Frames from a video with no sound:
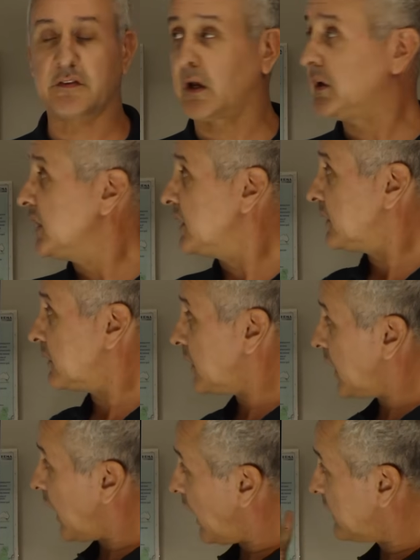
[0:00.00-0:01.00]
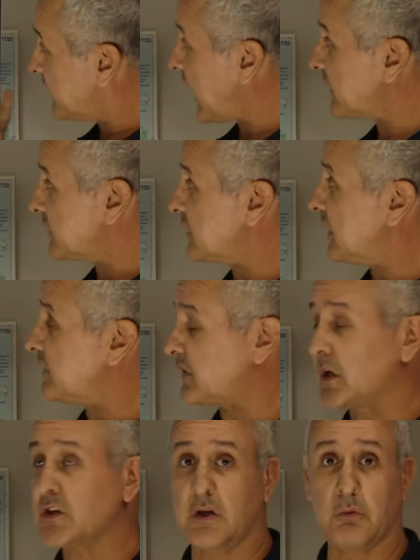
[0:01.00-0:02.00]
So that's
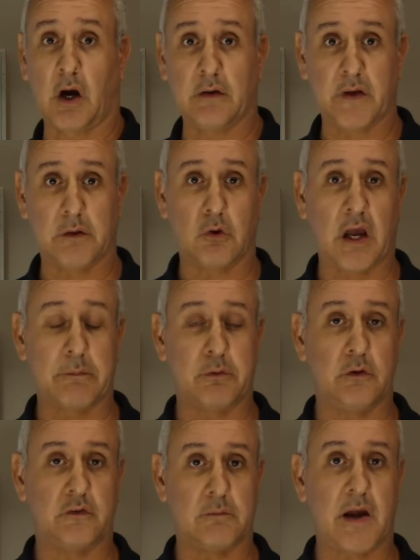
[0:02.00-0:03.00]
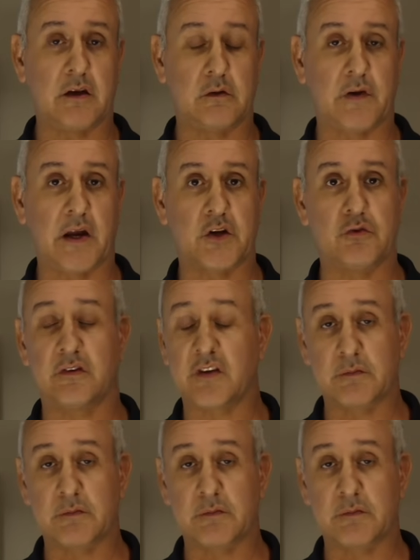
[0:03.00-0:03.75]
essentially what I think will happen with the manufacturers.